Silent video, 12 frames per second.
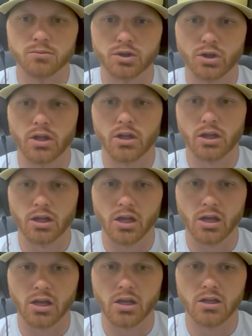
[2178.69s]
So that,
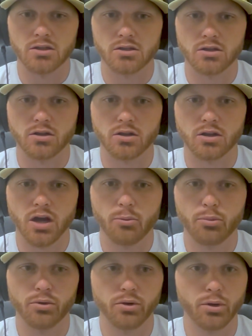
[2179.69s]
again, just a
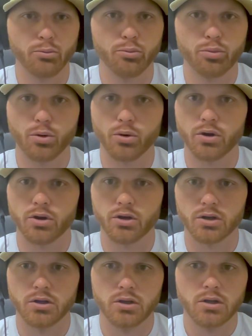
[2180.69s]
couple important
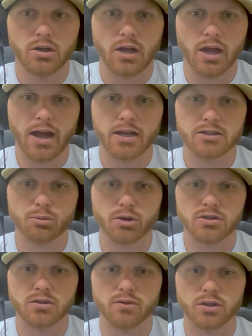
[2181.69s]

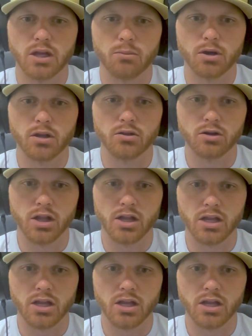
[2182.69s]
aspects of what that might look like.